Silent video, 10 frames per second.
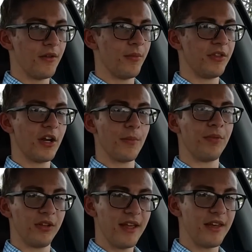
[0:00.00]
But there are
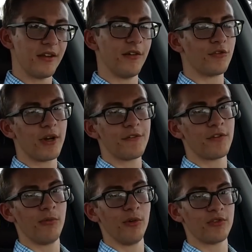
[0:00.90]
plenty of great
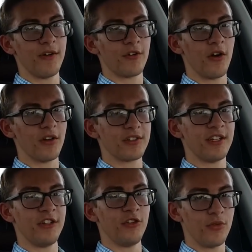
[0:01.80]
front-wheel drive cars
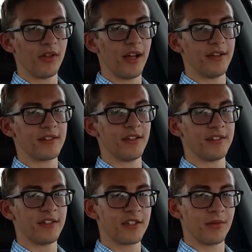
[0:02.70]
that utilize a
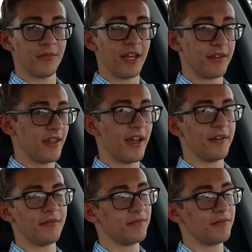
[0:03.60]
system like that.